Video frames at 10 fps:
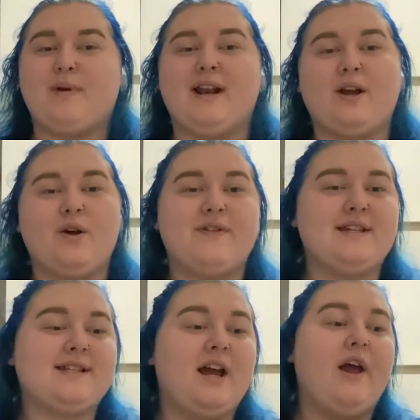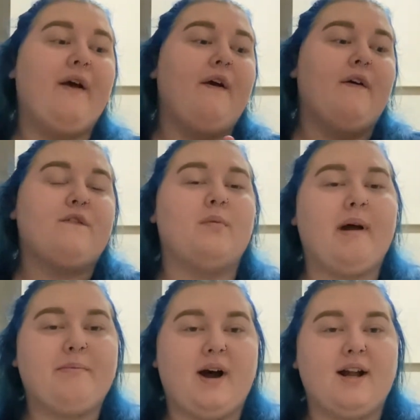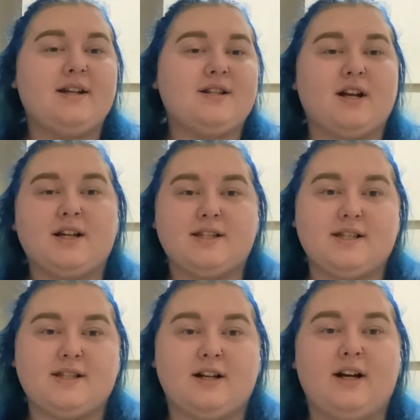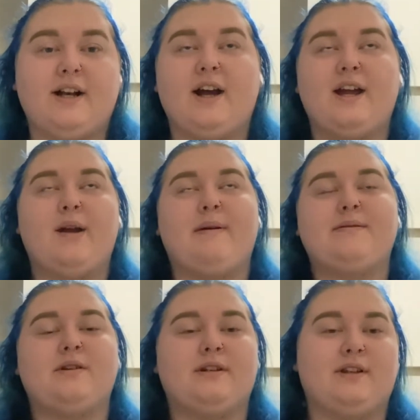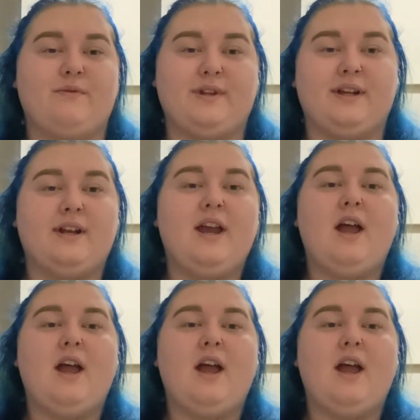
And I got this from my partner's younger sister, and I am absolutely in love with it.